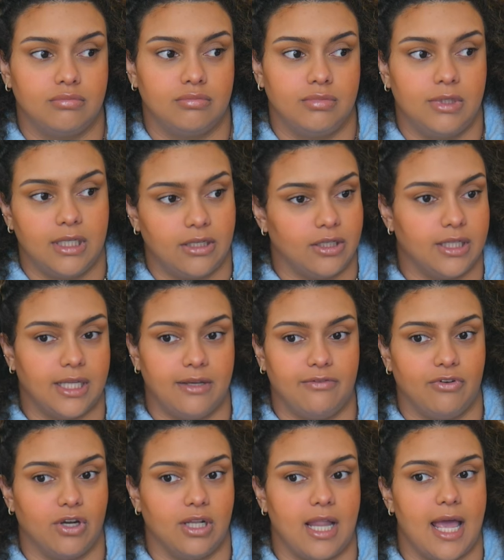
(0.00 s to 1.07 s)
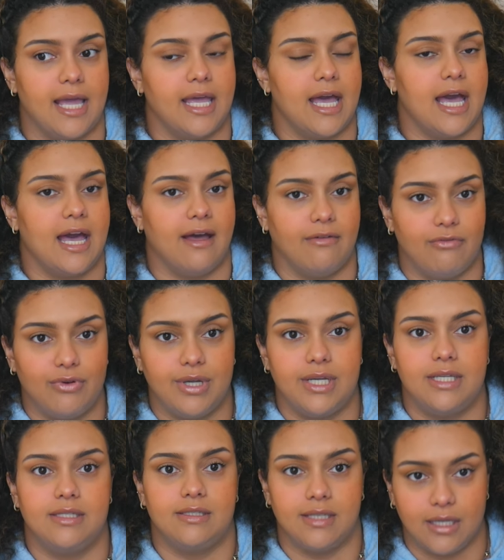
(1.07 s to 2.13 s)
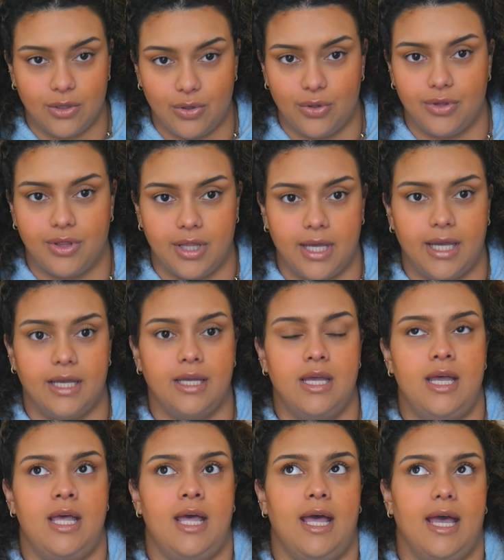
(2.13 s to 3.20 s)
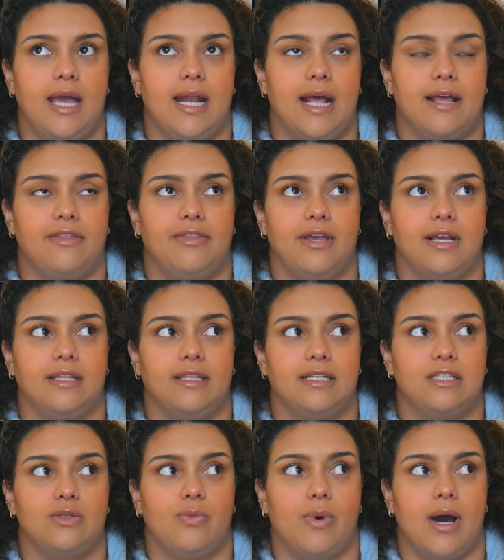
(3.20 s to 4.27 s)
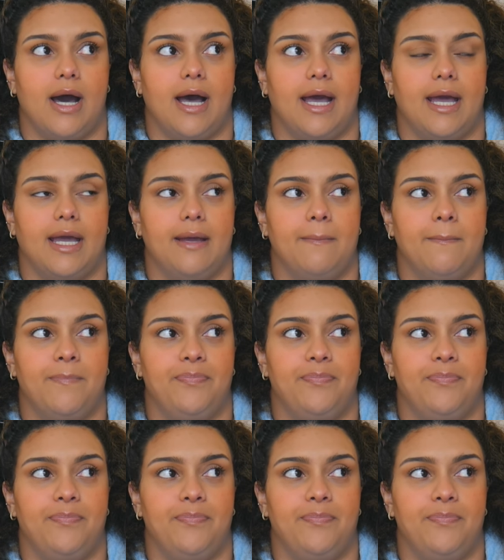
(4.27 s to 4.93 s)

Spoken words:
literally, for like every single thing. And I think that's why